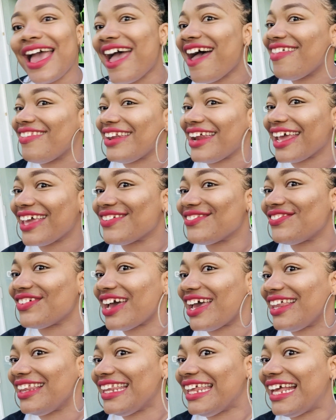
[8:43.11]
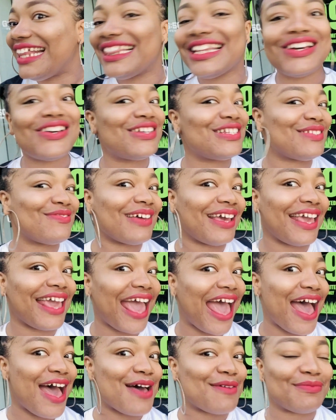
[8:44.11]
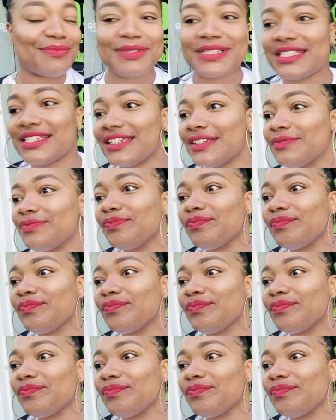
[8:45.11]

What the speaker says: and then I can finally close my gaps